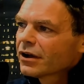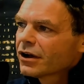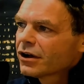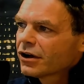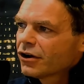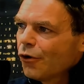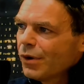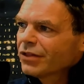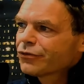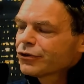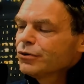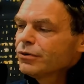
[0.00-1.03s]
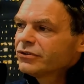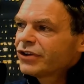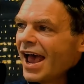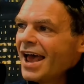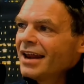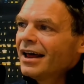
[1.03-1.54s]
going through
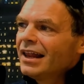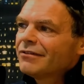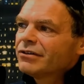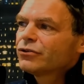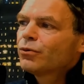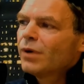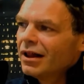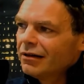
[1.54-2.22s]
10, 11, 12,